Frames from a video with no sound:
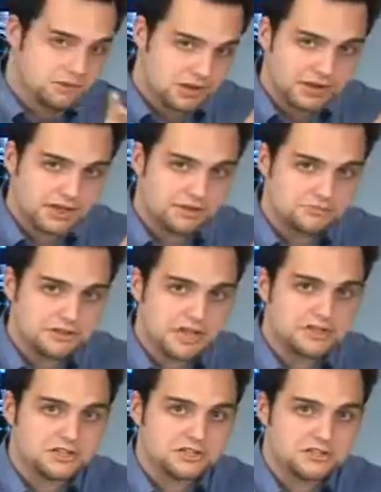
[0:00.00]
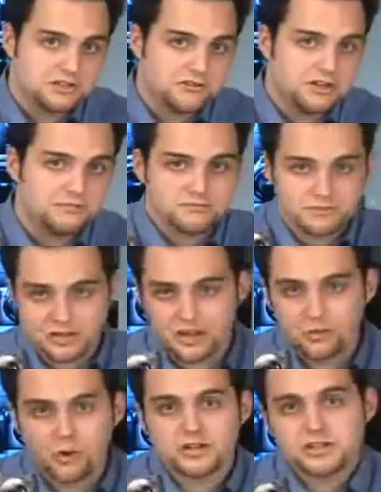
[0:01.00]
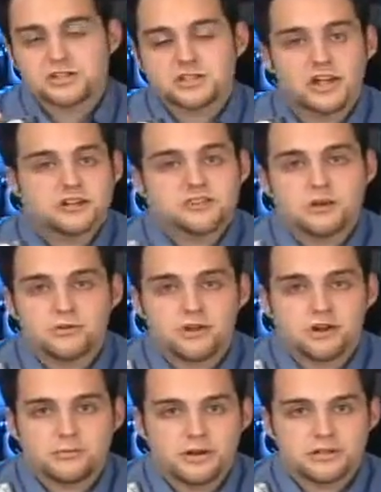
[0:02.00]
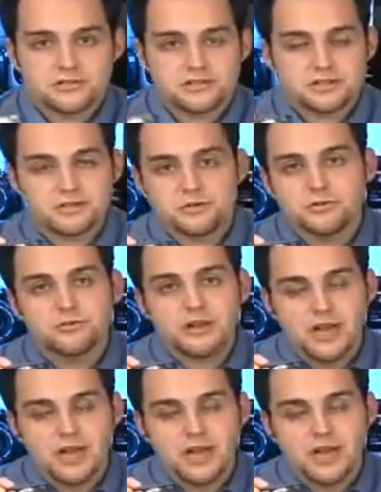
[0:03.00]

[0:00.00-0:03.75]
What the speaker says: plug it up to the HD TV, watch a slideshow with all your pictures. That's cool.